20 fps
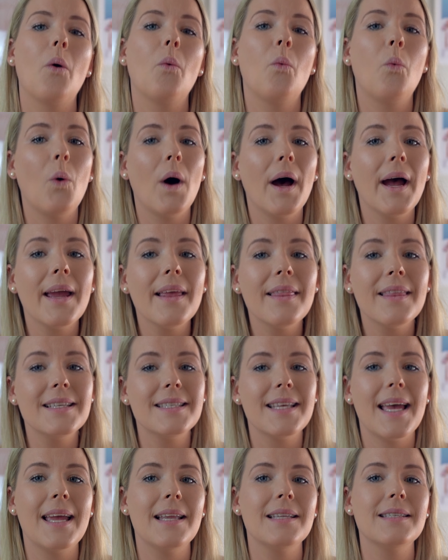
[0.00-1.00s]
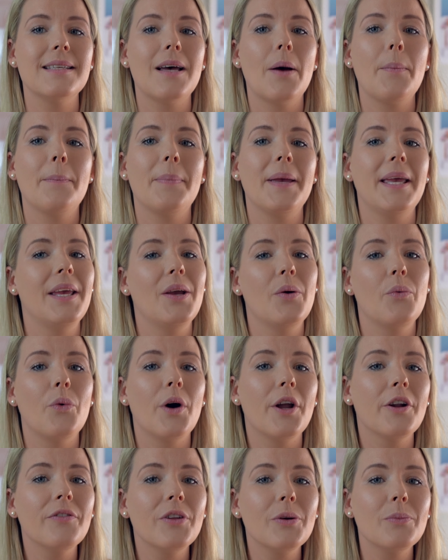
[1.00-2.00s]
why this ends up being
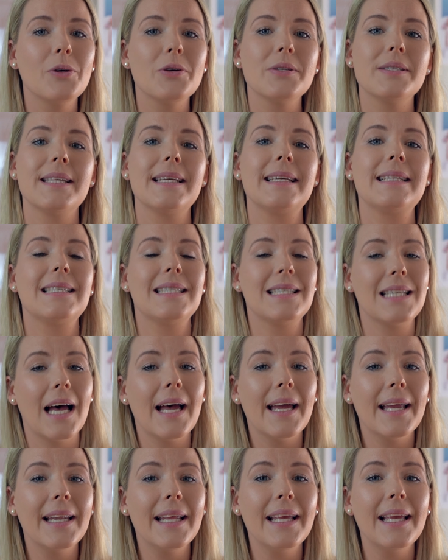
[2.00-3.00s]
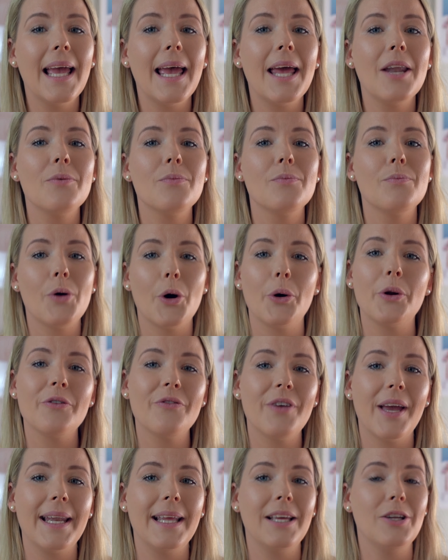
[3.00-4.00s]
one of the most exciting and
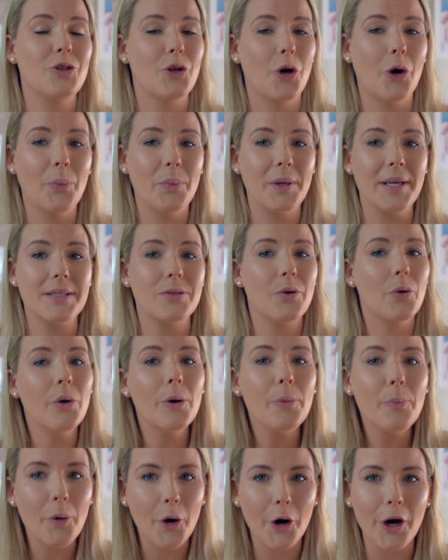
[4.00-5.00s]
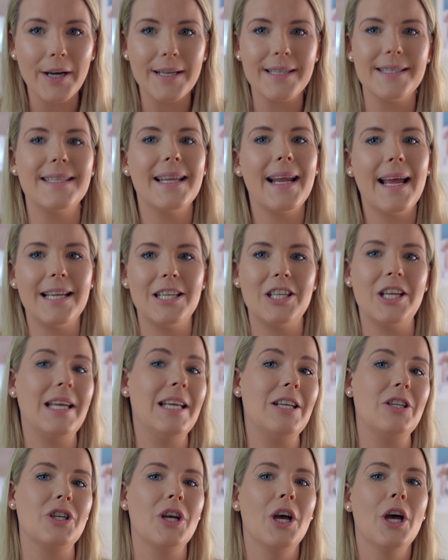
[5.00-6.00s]
motivating topics or parts that I
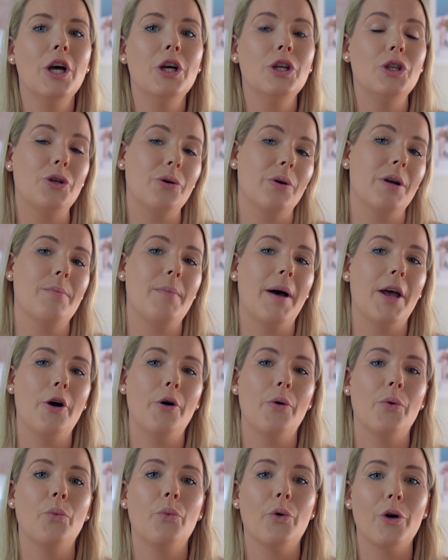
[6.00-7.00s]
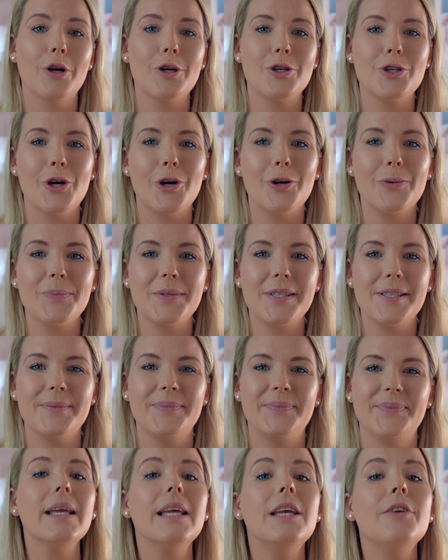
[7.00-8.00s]
teach during my own workshops.
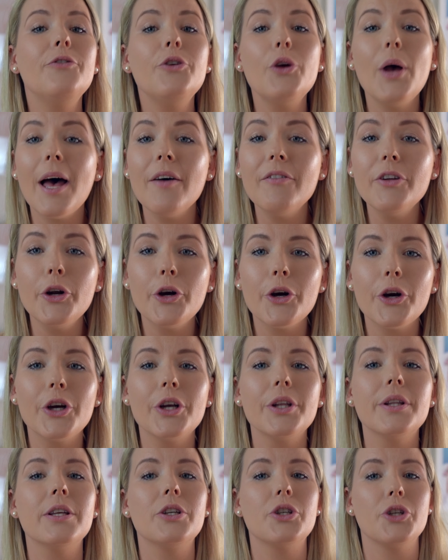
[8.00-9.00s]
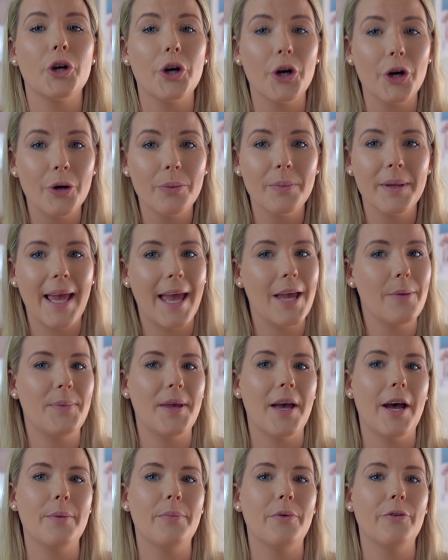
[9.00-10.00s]
If you haven't heard the term
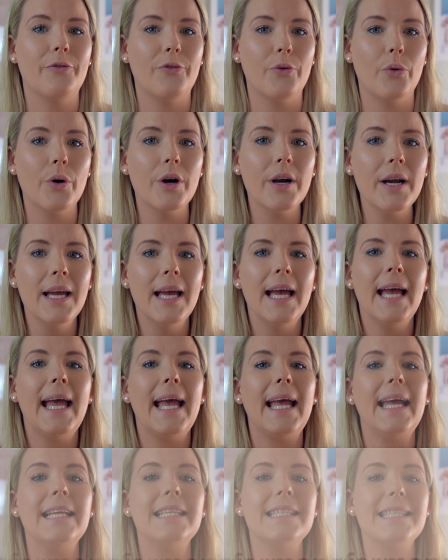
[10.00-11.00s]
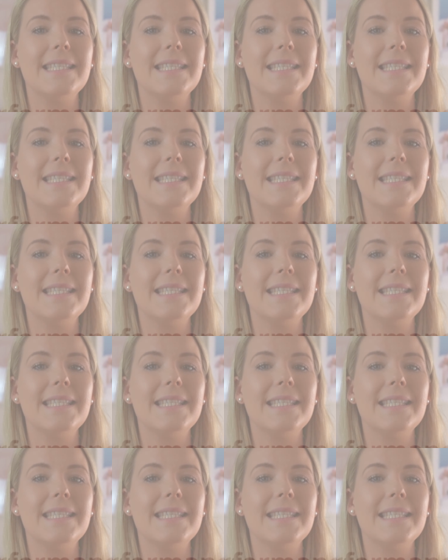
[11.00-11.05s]
KPI before, it